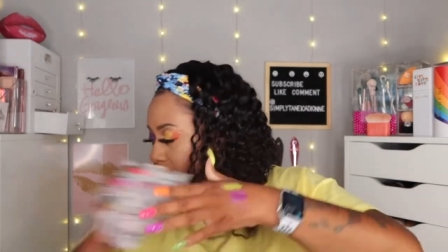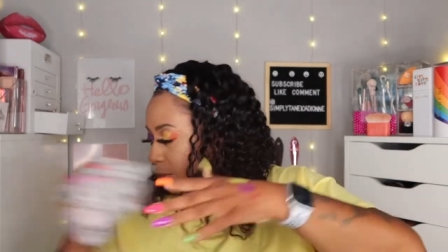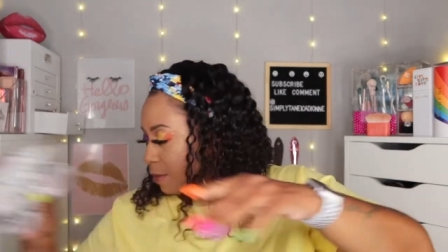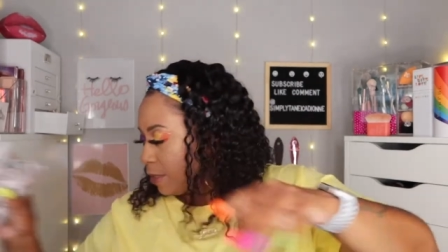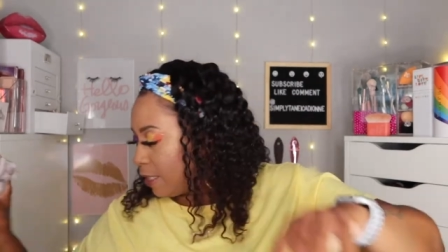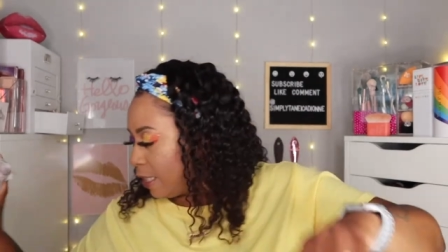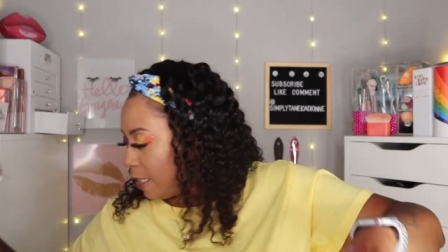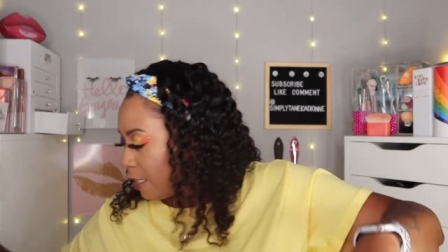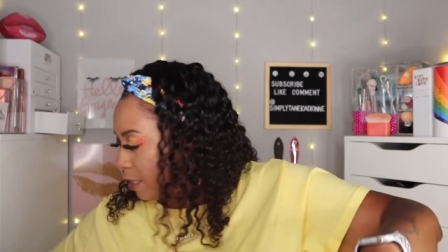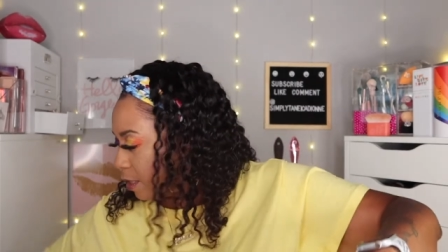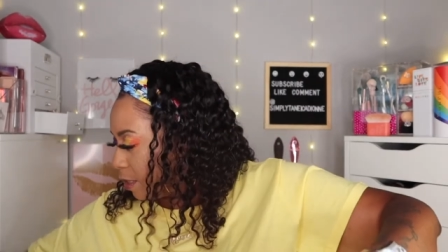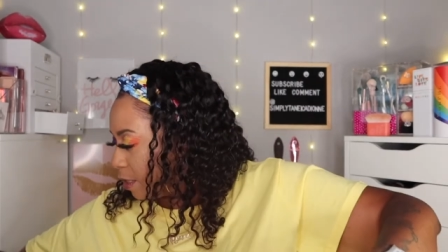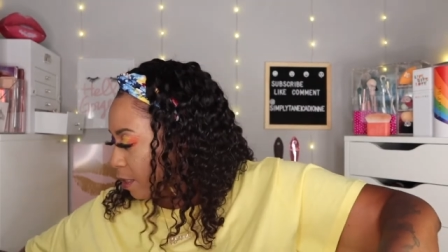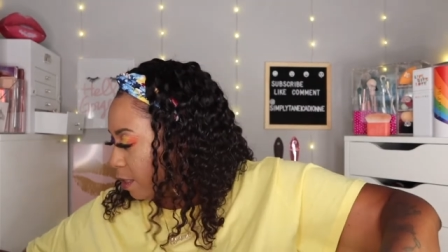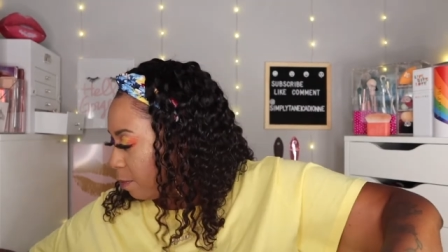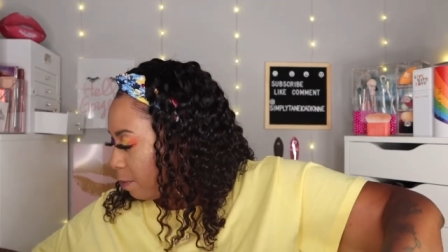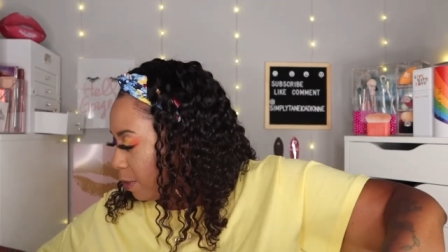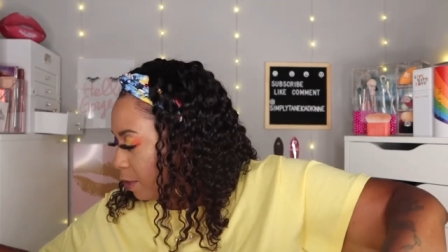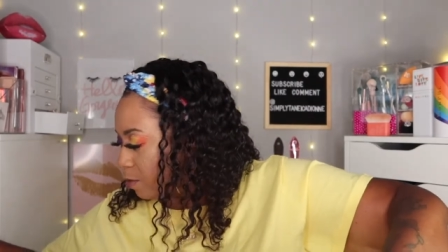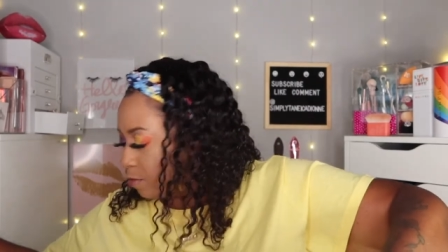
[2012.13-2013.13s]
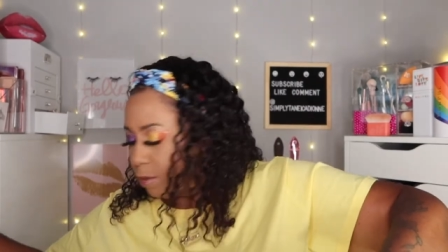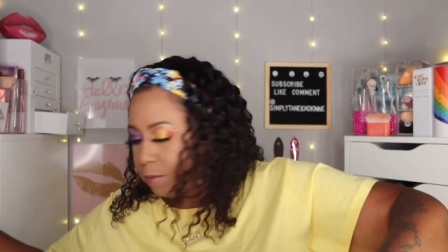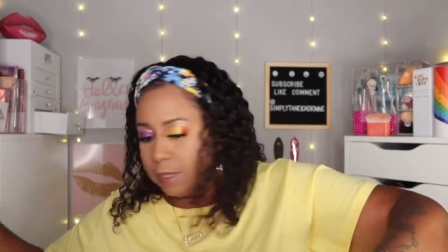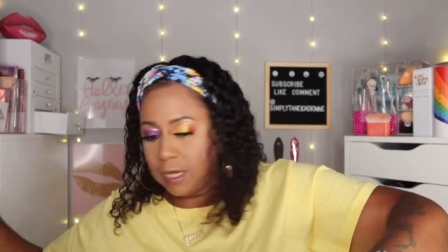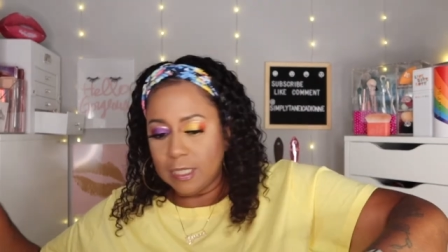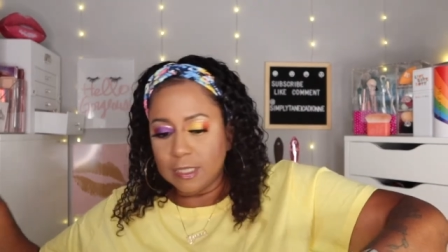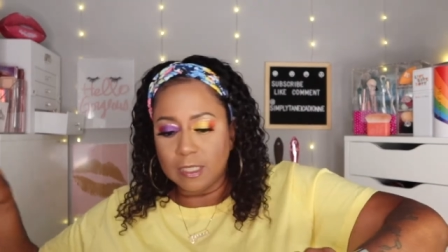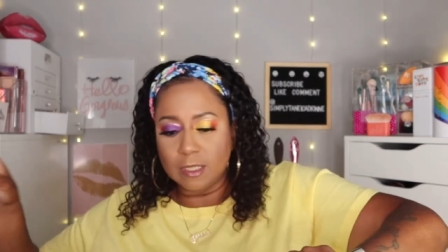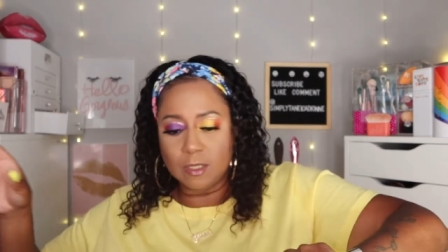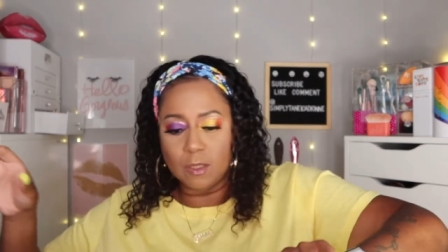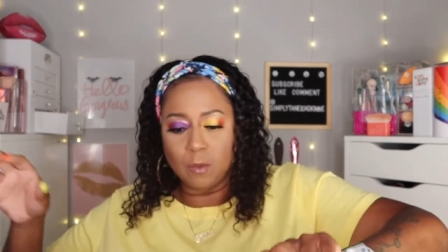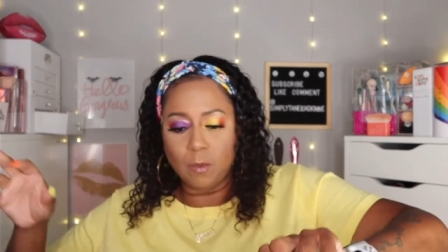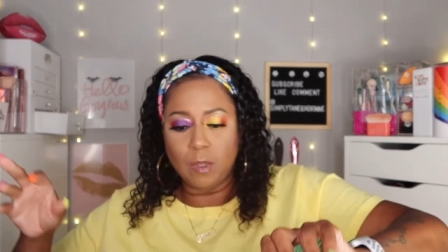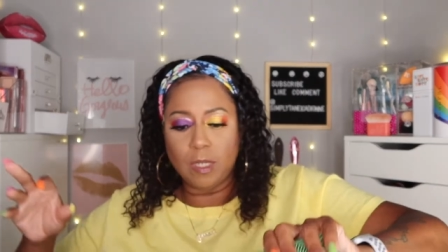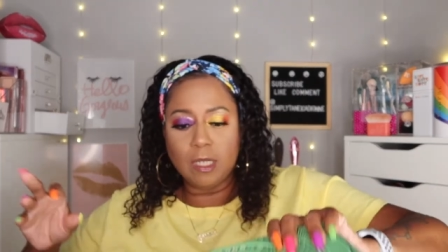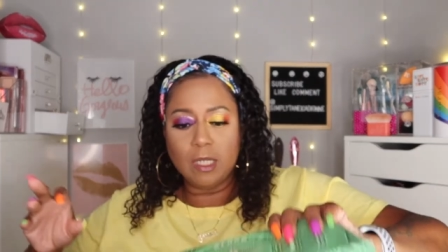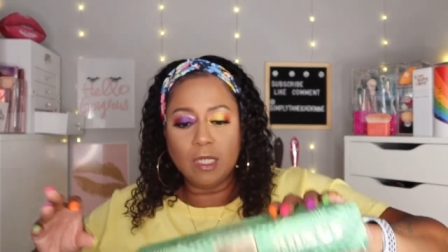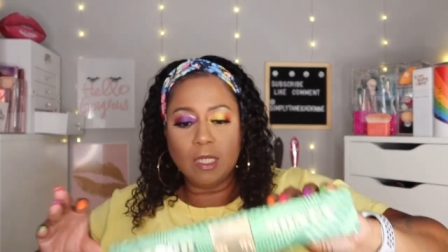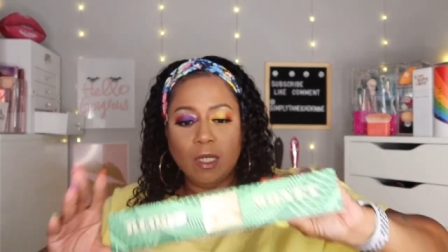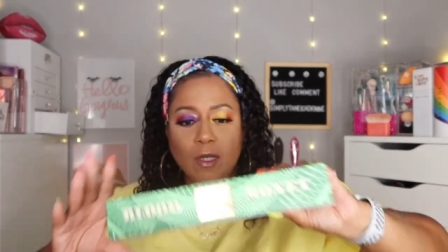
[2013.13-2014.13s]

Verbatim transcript: I'm telling you, the mystery box is the way to